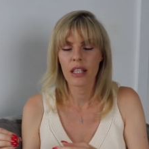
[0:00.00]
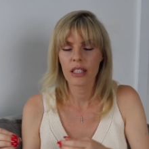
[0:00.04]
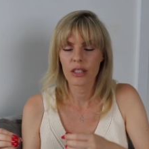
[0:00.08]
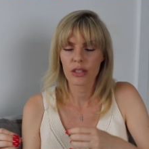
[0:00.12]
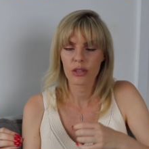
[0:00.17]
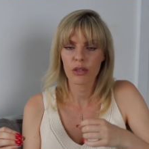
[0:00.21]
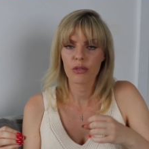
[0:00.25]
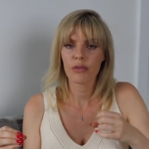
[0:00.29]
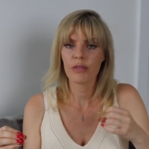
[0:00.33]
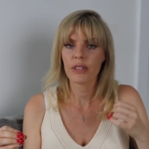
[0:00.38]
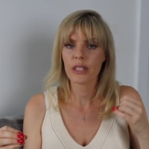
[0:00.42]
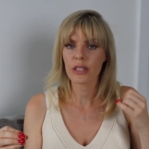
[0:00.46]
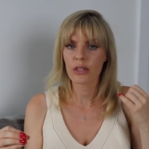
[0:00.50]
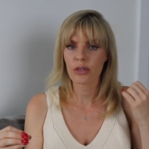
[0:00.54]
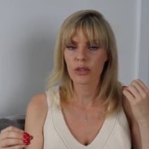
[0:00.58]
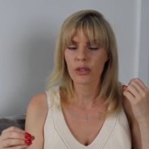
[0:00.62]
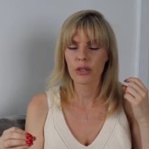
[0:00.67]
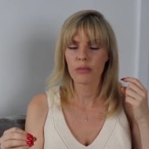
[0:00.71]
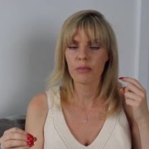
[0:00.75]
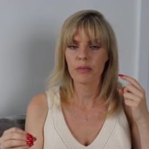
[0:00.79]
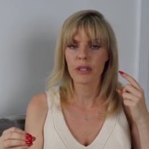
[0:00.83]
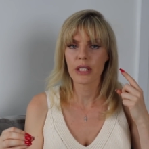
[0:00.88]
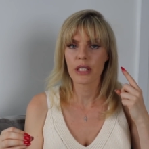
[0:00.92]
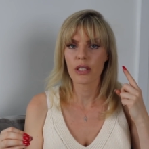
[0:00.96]
So this
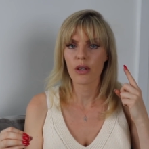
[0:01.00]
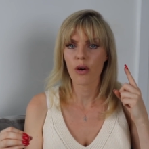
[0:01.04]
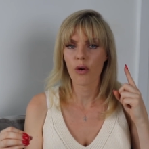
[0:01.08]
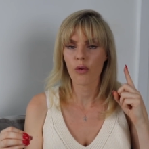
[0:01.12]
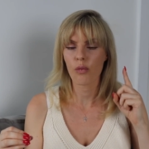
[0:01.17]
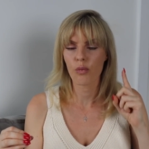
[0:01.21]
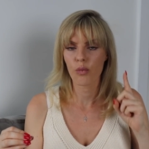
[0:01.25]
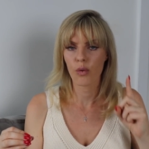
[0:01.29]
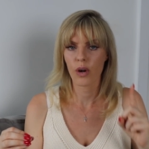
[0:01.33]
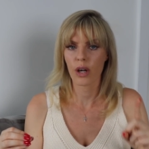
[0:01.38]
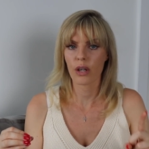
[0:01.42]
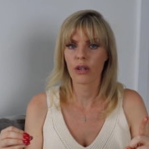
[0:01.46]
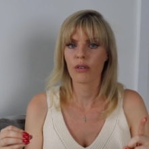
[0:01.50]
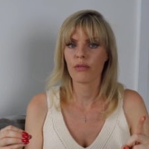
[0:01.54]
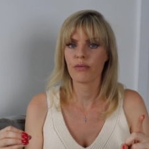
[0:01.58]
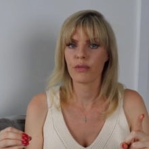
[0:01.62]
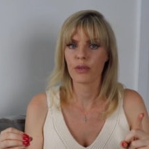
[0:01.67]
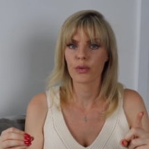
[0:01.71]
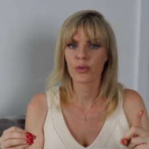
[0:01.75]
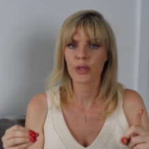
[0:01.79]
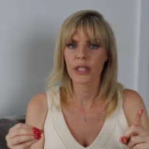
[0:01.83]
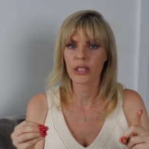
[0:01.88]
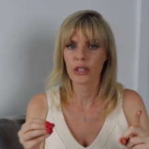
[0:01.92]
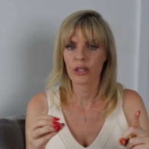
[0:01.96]
could be one of
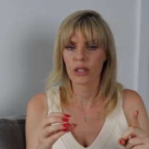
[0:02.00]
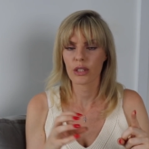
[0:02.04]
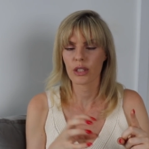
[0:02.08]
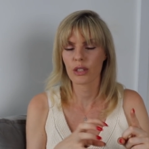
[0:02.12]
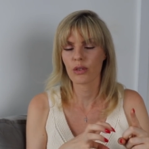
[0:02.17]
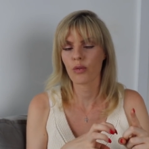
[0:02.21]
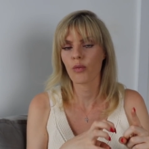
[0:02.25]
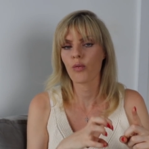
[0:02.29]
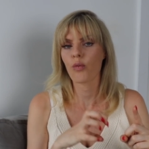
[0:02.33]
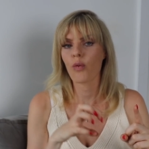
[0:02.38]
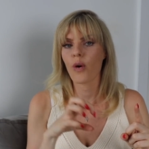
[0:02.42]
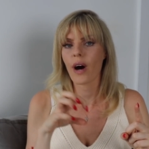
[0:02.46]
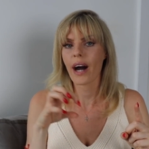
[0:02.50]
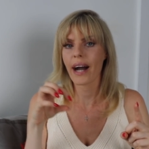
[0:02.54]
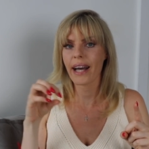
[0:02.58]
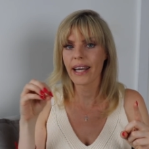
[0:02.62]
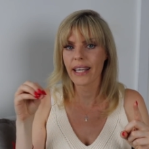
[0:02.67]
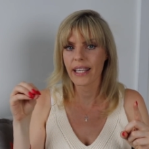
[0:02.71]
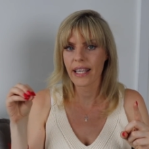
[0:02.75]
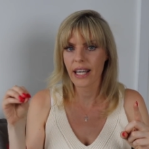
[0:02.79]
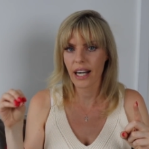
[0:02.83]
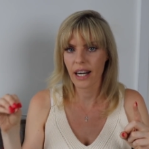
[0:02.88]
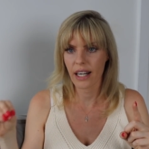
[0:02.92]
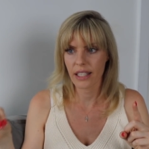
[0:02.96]
the reasons
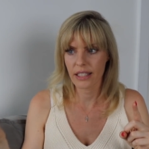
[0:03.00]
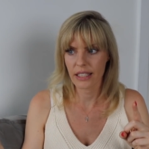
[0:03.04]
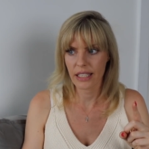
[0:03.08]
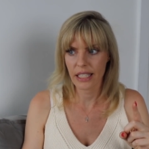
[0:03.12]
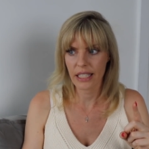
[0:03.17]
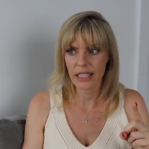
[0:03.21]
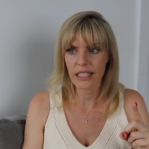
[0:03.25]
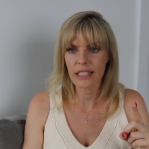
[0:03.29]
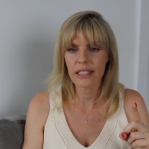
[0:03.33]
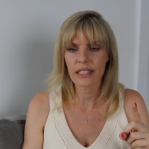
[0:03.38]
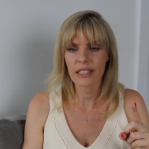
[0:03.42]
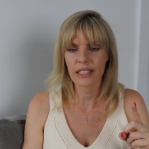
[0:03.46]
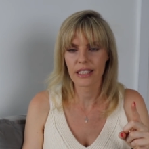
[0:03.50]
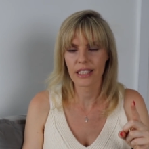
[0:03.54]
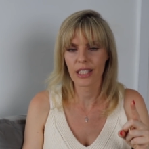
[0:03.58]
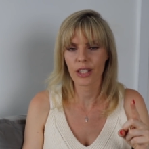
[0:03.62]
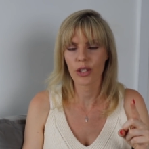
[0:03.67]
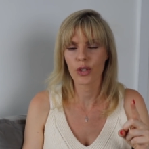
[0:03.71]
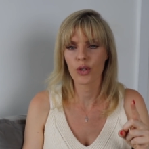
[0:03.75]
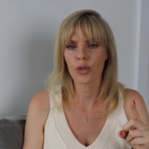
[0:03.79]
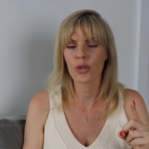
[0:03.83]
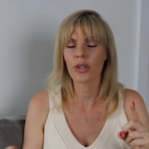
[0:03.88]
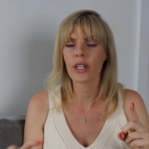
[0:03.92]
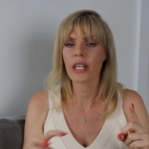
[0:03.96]
why an
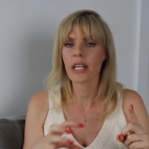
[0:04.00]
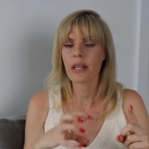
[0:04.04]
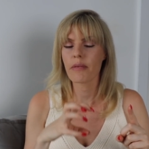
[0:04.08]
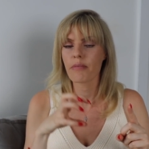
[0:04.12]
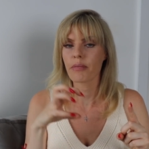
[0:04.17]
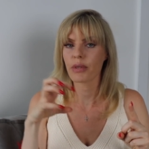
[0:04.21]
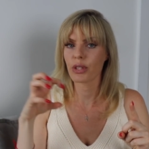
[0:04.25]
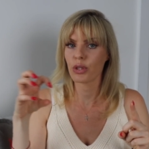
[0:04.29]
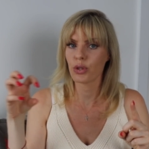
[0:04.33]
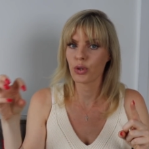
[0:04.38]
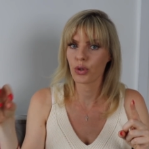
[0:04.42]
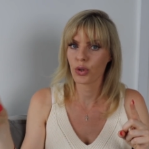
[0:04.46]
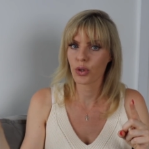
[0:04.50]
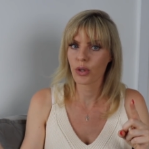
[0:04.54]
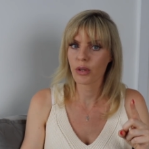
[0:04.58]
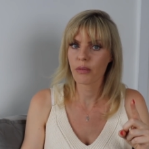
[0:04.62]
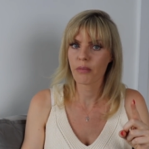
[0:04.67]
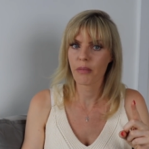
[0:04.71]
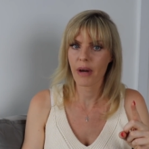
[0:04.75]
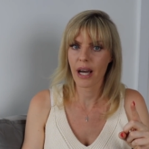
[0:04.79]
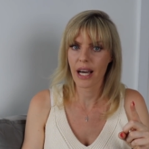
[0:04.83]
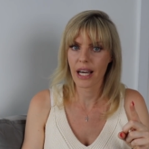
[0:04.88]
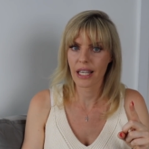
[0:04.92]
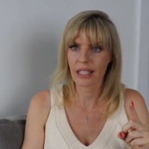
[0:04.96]
insecure, immature
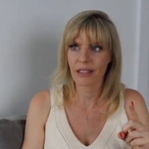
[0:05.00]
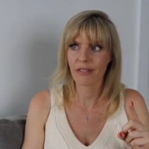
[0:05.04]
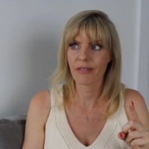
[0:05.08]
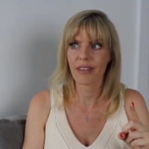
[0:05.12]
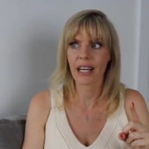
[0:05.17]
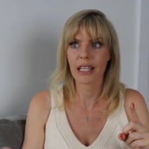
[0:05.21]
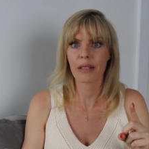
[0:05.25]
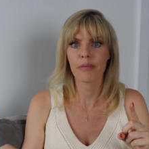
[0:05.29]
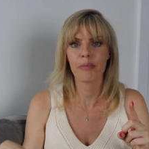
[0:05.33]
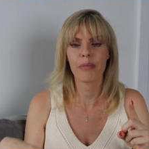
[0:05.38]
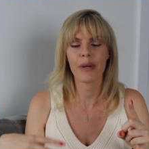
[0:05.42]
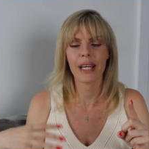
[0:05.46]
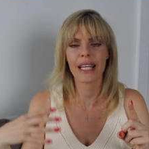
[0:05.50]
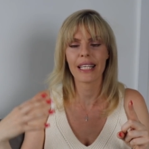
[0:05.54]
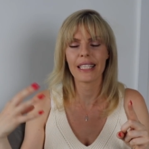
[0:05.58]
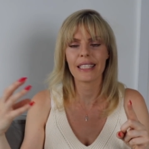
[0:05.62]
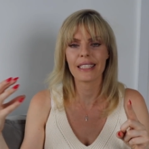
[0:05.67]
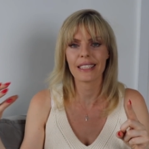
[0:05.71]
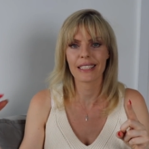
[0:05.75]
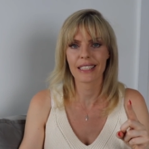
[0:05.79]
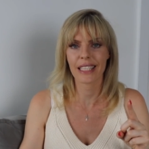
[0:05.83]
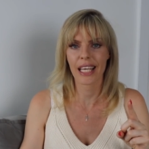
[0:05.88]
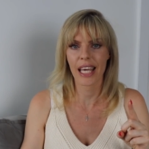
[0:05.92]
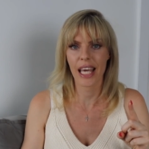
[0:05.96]
man that
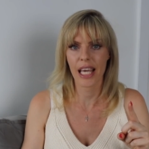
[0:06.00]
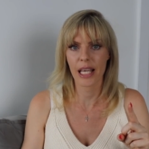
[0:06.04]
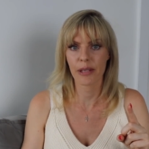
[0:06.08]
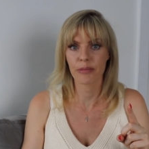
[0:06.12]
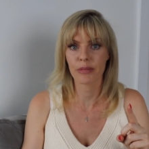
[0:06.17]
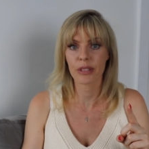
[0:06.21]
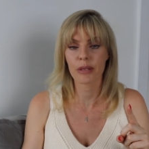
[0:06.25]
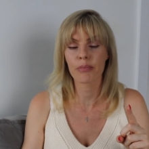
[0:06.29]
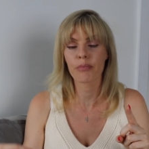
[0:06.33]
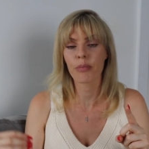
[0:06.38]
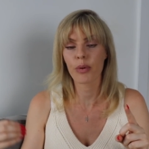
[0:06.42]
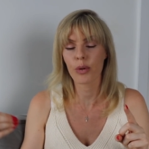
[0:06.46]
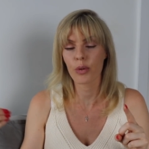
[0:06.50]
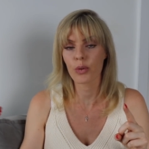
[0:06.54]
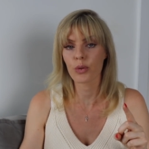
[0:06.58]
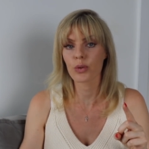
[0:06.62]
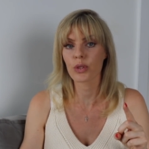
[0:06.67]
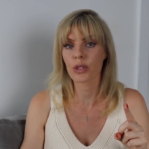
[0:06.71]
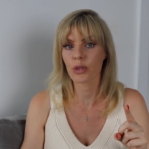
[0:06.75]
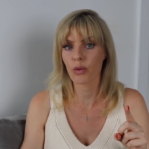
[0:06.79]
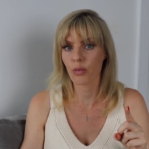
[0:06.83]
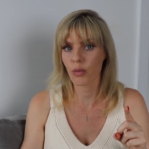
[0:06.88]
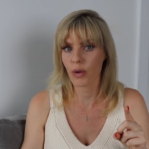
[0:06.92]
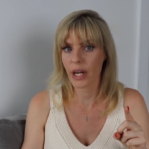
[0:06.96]
plays games
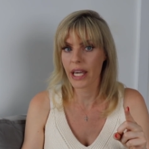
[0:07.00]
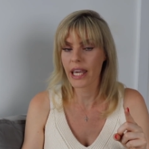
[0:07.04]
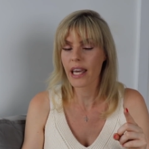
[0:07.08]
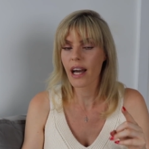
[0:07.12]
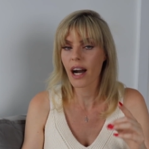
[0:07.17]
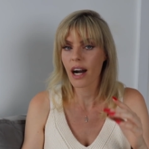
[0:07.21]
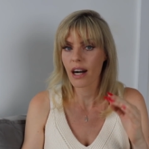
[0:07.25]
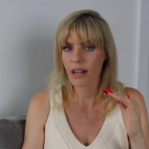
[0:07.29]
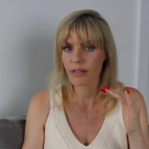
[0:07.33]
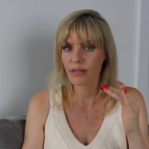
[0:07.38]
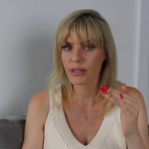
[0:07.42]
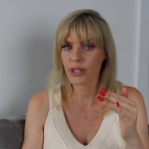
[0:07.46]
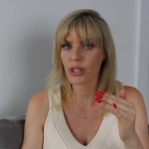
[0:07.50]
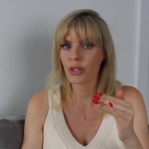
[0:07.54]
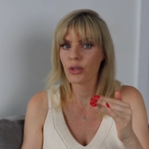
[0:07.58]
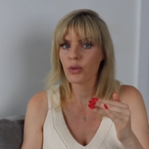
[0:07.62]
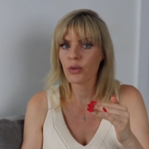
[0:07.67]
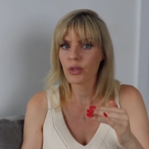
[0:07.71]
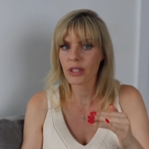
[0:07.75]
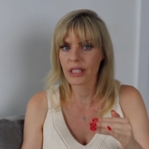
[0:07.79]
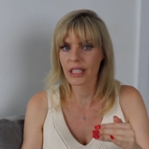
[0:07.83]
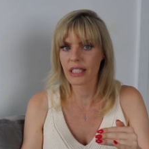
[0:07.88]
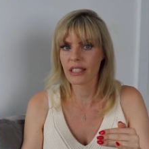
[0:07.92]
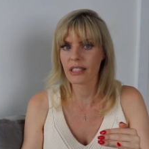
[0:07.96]
pulls away after
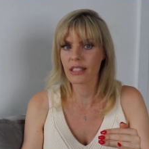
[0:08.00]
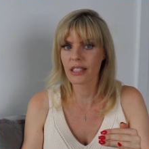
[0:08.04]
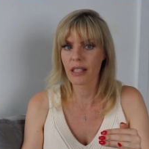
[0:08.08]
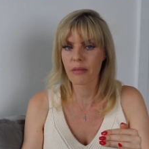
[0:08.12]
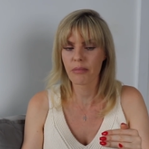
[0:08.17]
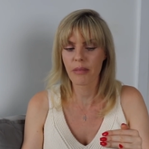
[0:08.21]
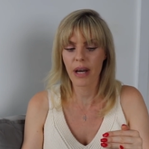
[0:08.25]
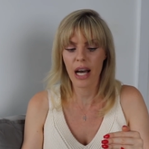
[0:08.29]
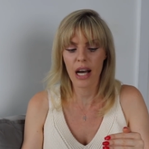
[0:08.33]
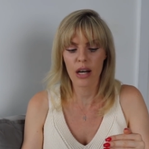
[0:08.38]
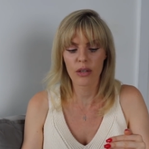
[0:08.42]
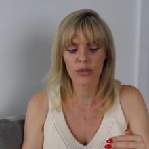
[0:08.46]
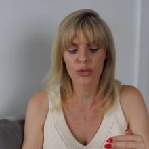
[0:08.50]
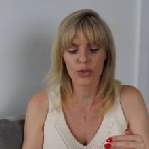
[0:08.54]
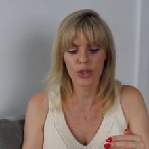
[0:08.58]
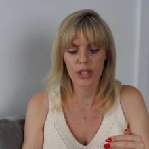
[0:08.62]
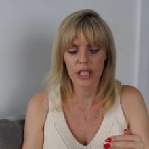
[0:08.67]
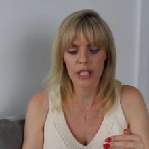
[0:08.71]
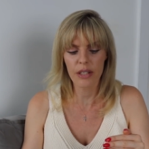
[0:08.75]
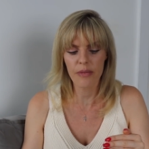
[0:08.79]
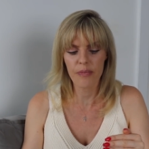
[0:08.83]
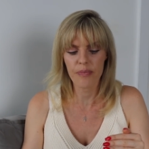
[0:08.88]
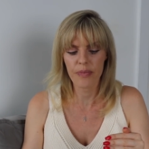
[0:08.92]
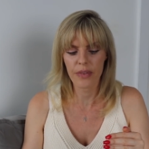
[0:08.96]
you set in a
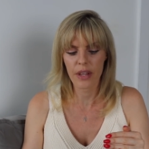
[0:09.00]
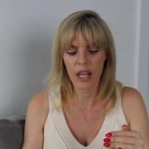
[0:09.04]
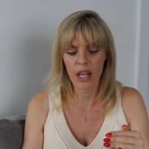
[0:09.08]
boundary.